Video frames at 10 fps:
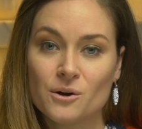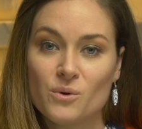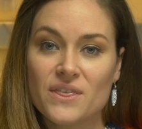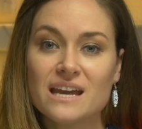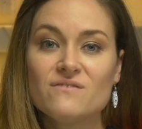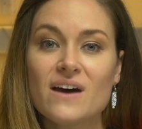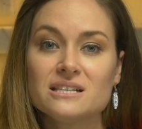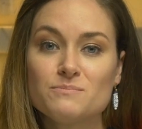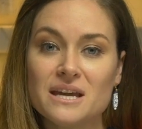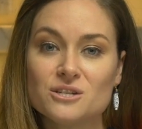where they
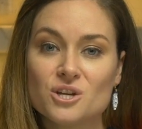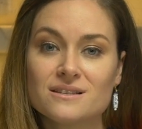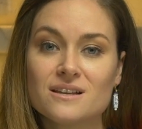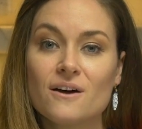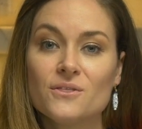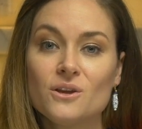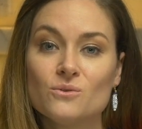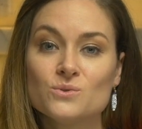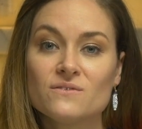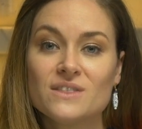advise patients on the
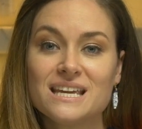use of the